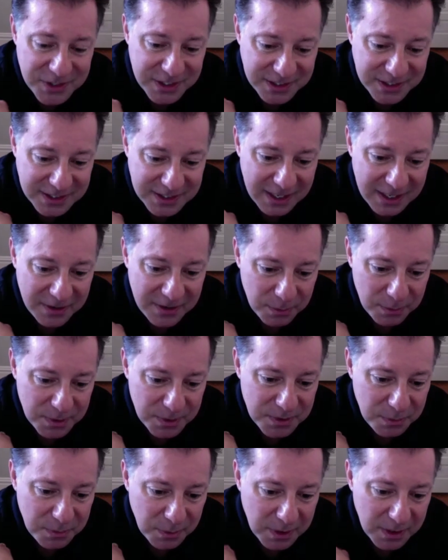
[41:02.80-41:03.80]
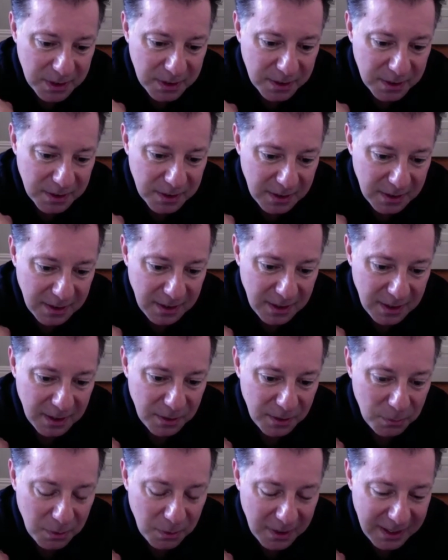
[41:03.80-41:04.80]
together.
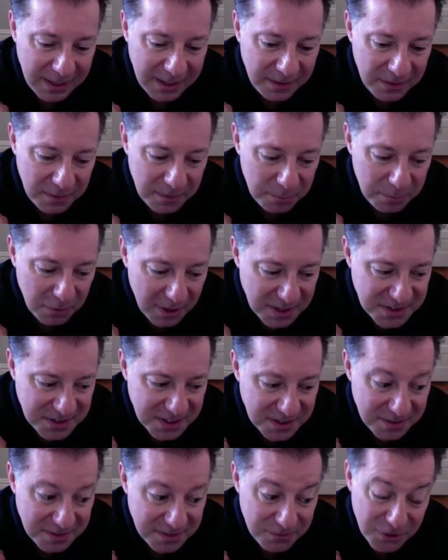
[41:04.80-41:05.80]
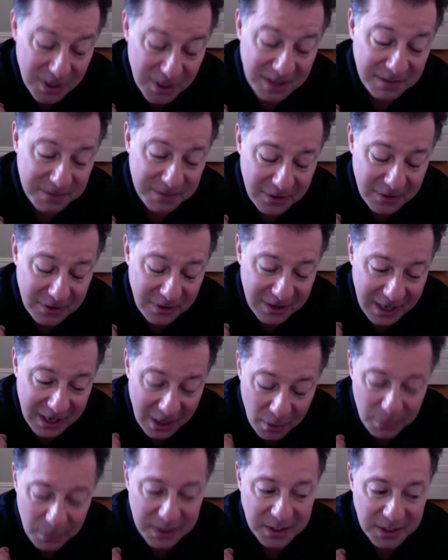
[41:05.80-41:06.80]
We're in the process of trying to figure out
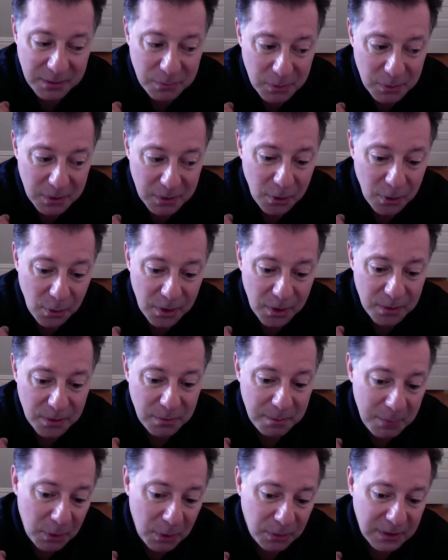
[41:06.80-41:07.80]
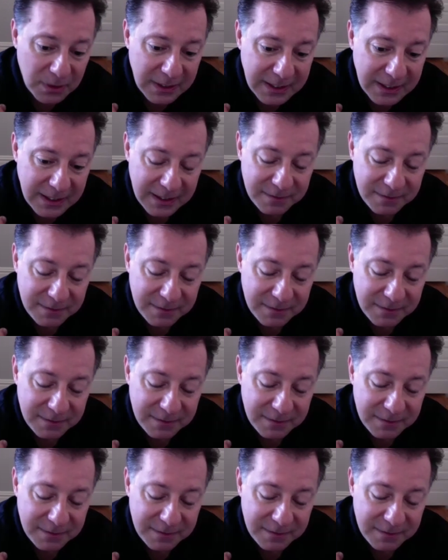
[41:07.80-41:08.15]
how we can record remotely.